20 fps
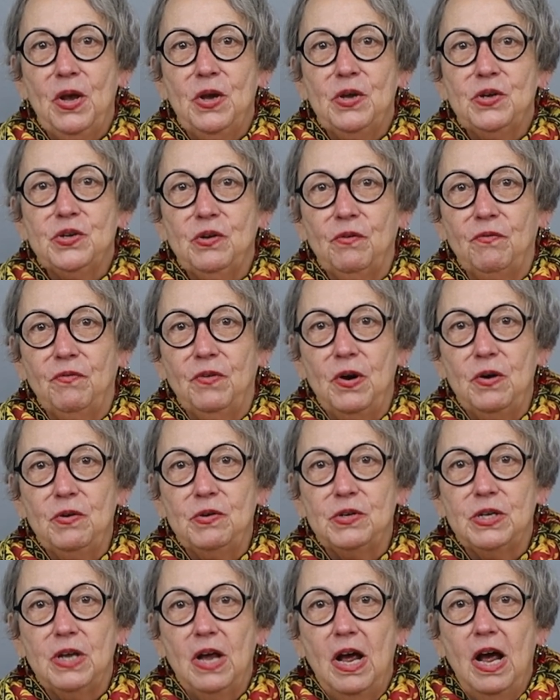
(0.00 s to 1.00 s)
So
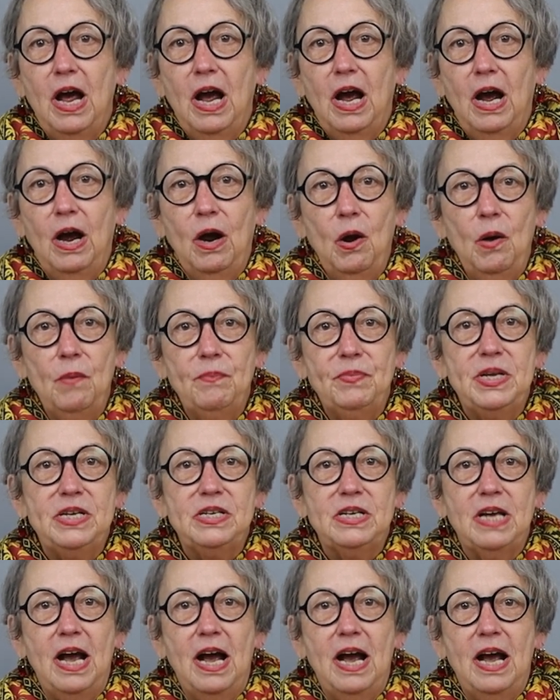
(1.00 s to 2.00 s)
folks, I hope this
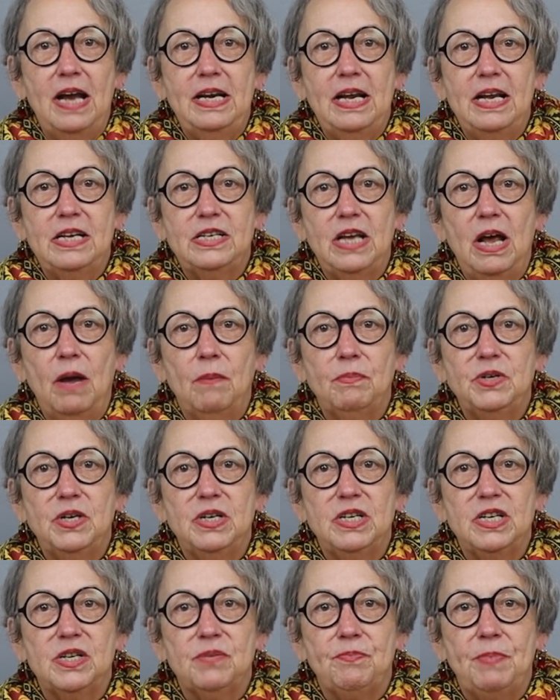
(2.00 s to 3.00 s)
guide has helped to
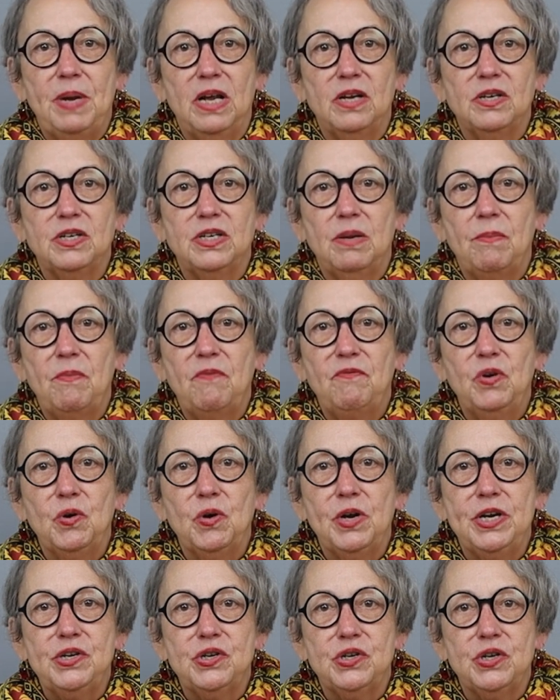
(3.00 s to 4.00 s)
dispel some of your
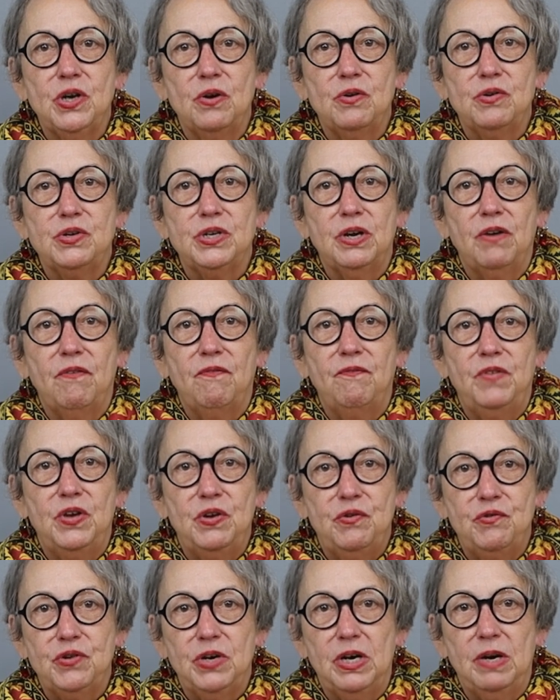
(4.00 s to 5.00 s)
concerns and
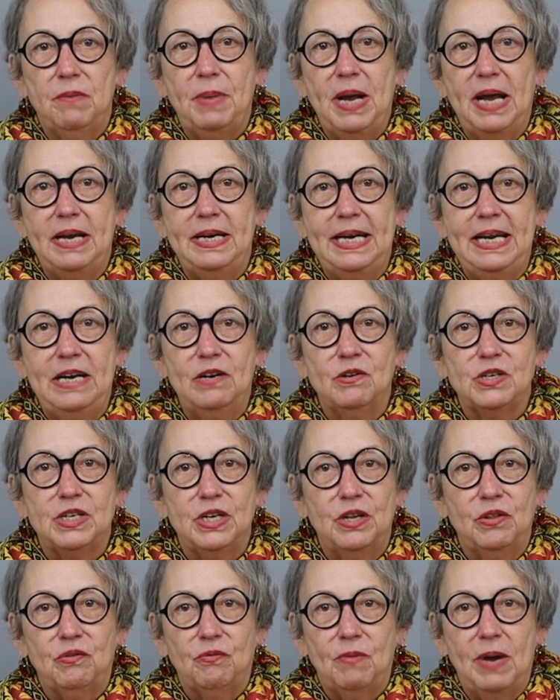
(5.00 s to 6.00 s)
confusion about needles
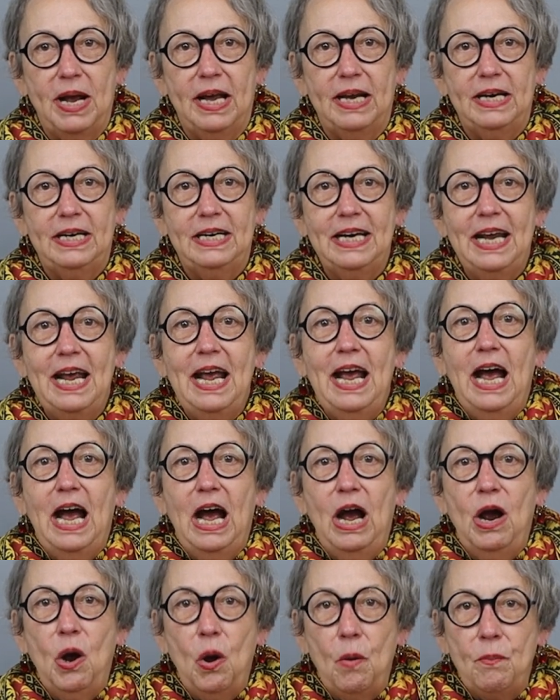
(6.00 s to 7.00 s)
and thread.
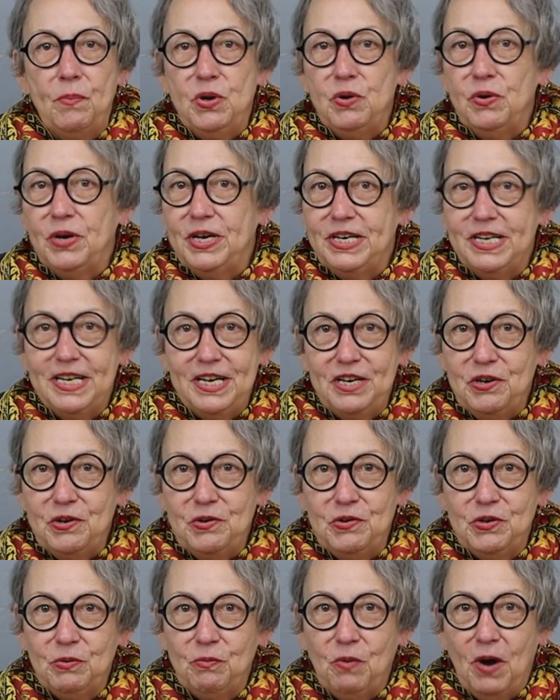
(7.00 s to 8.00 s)
I hope you continue
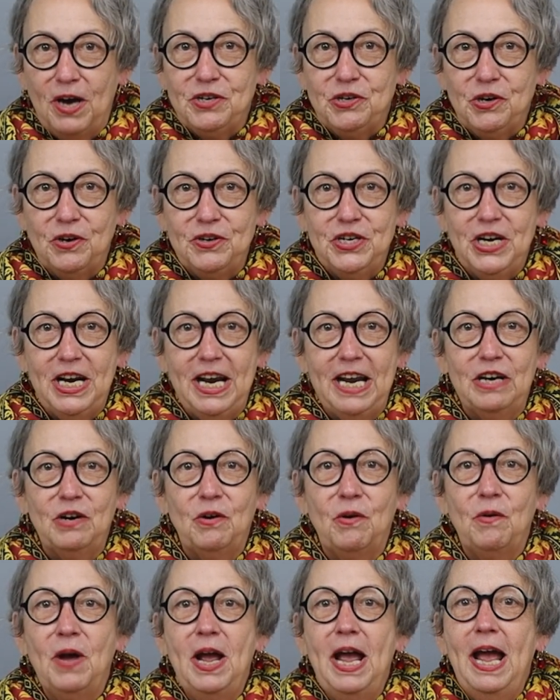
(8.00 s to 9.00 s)
to watch our
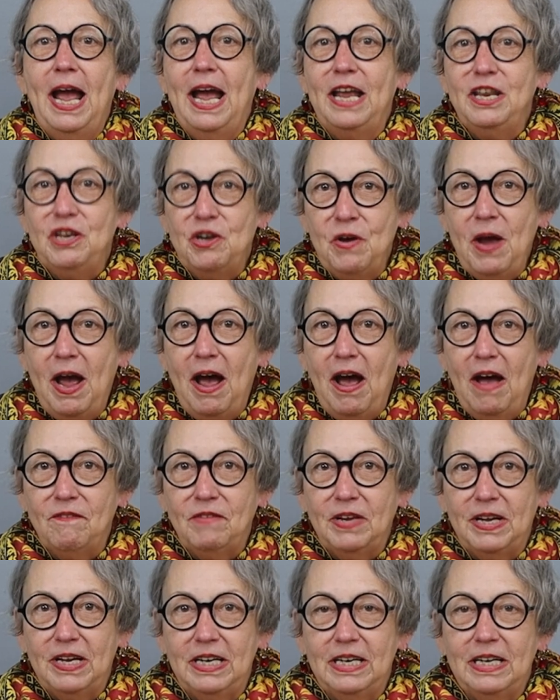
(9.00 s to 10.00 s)
channel, and you
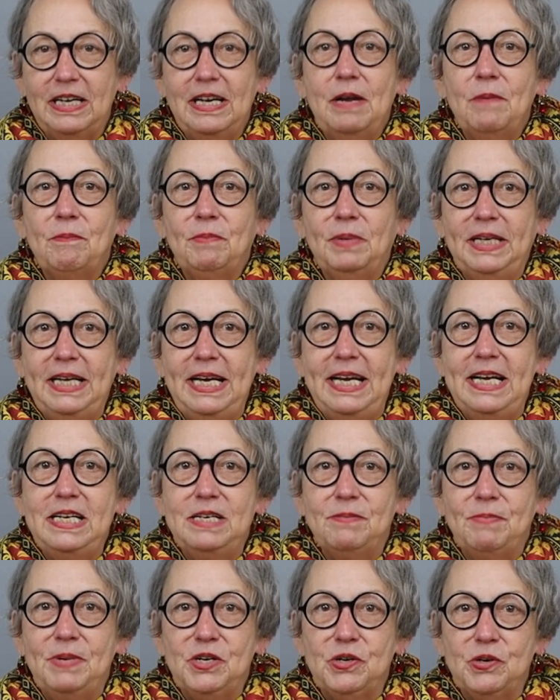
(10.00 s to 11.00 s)
haven't, please
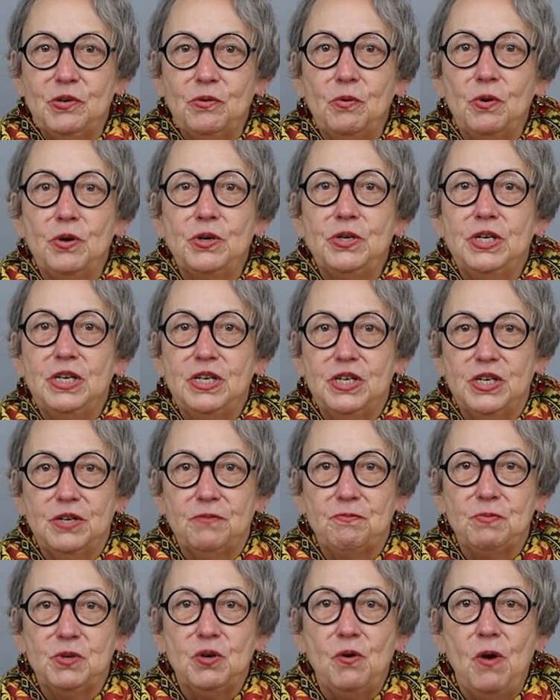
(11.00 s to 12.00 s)
be sure to
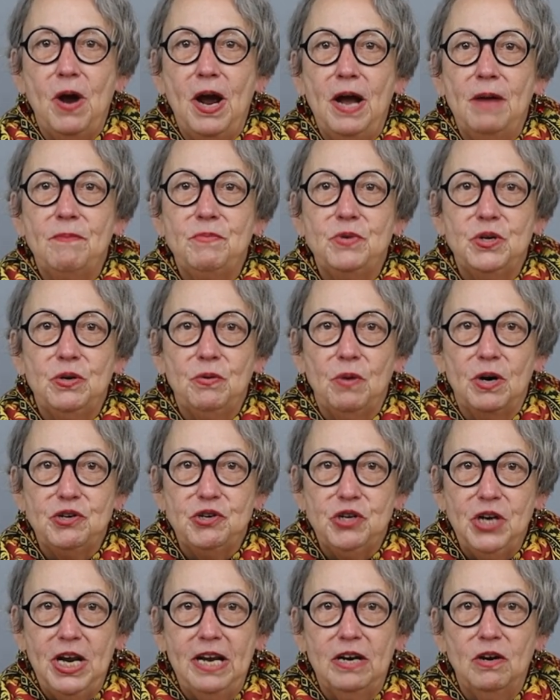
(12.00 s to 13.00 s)
subscribe to our
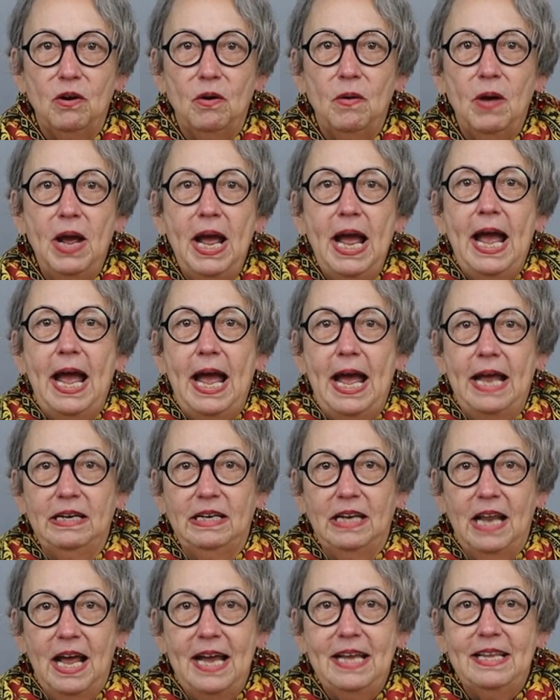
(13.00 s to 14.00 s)
channel
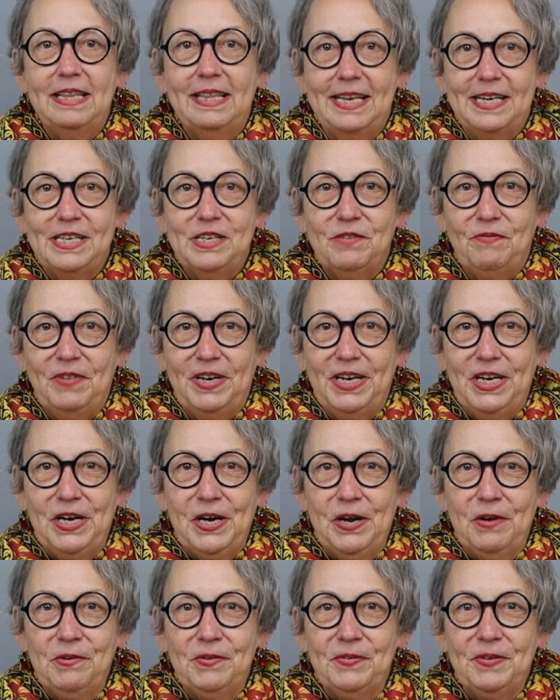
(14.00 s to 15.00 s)
and like this
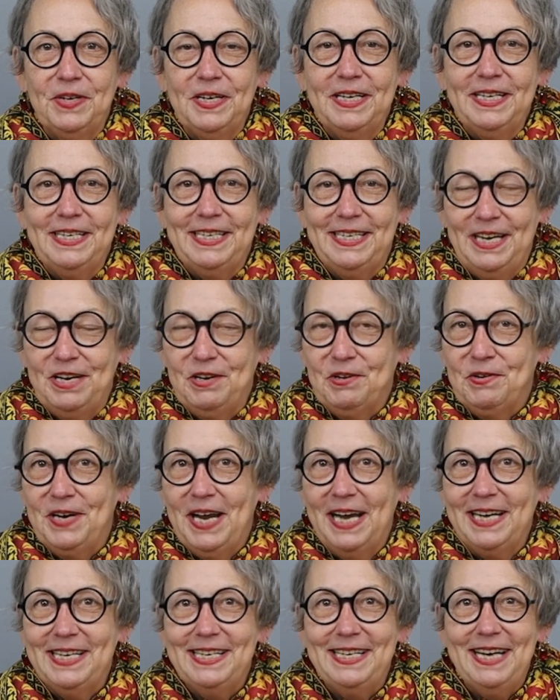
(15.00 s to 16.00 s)
video. See you
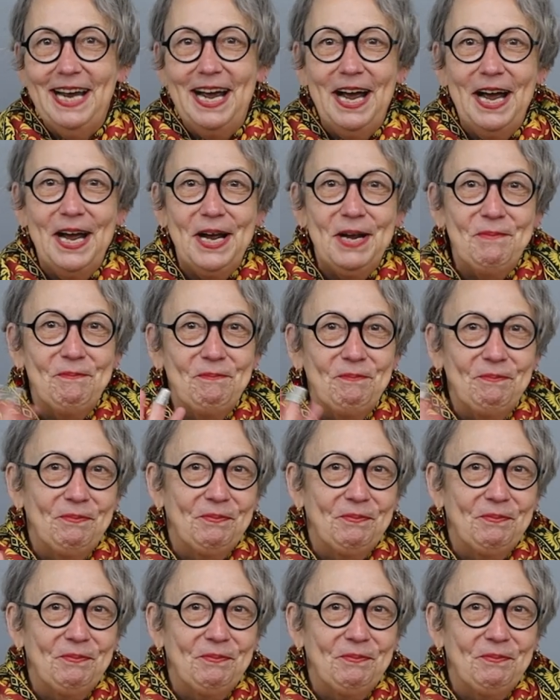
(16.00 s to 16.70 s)
next time.